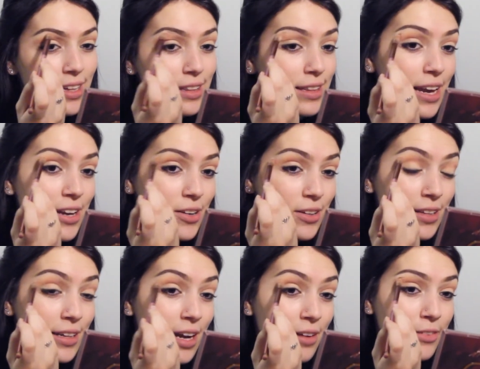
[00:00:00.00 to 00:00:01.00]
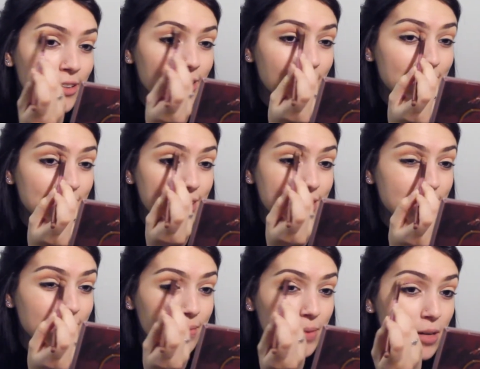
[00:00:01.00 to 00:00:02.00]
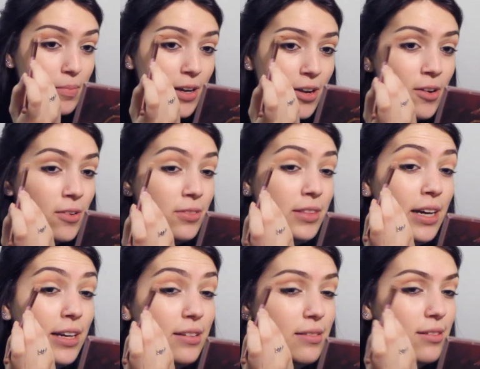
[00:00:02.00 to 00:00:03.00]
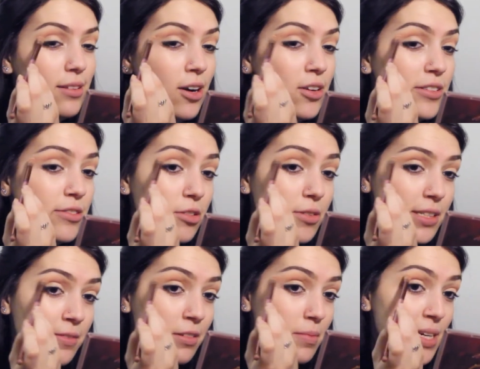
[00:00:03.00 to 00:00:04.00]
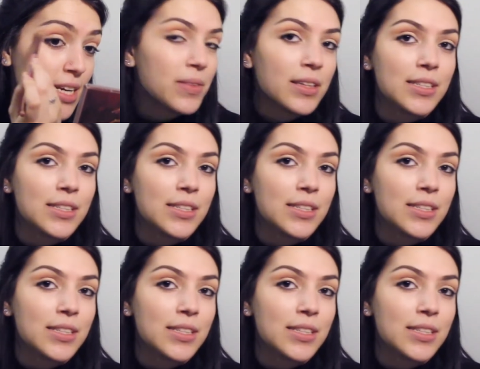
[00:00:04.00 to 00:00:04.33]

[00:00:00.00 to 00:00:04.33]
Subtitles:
later than I realized on my own that art school wasn't for me.